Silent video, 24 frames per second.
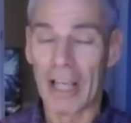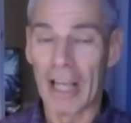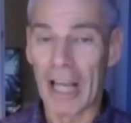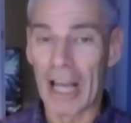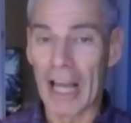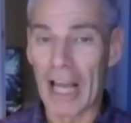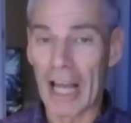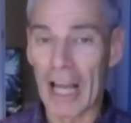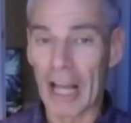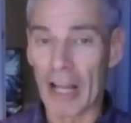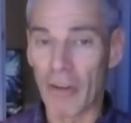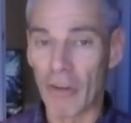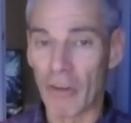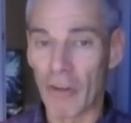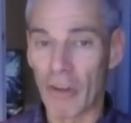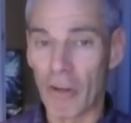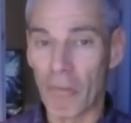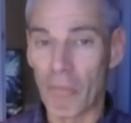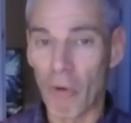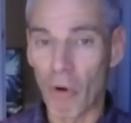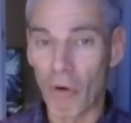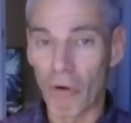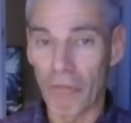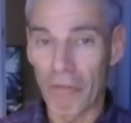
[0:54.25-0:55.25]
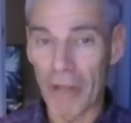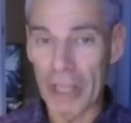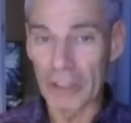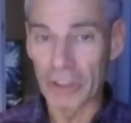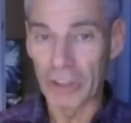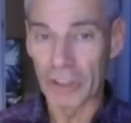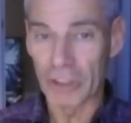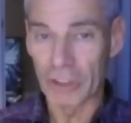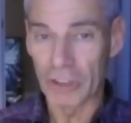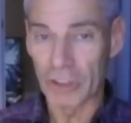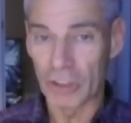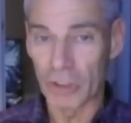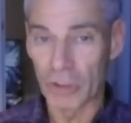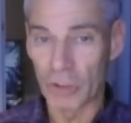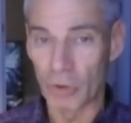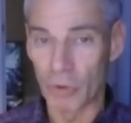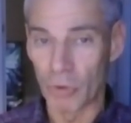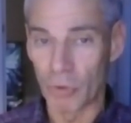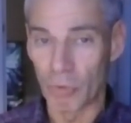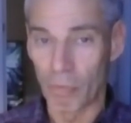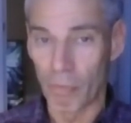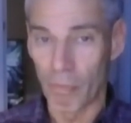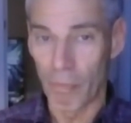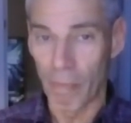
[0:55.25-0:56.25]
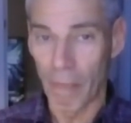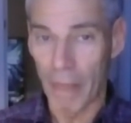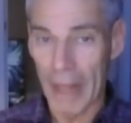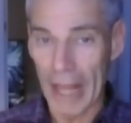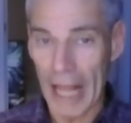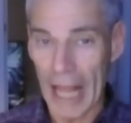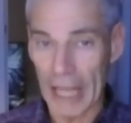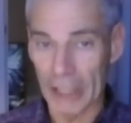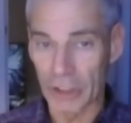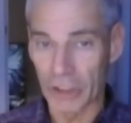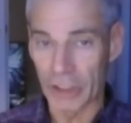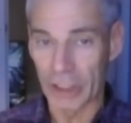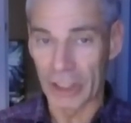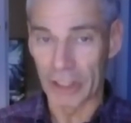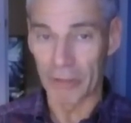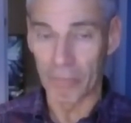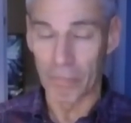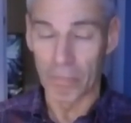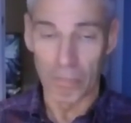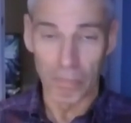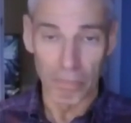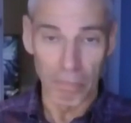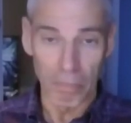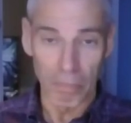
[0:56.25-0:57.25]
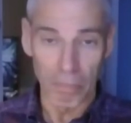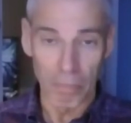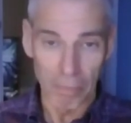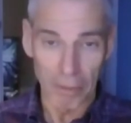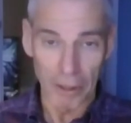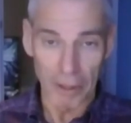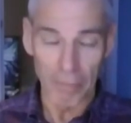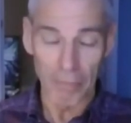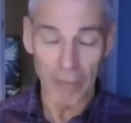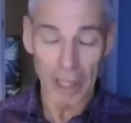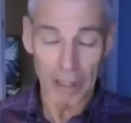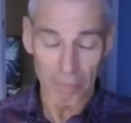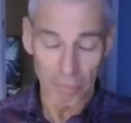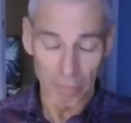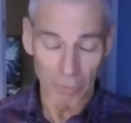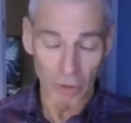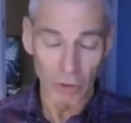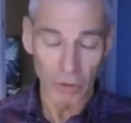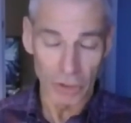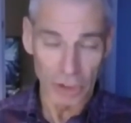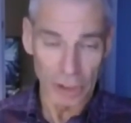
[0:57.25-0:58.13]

and the motivation to actually public make those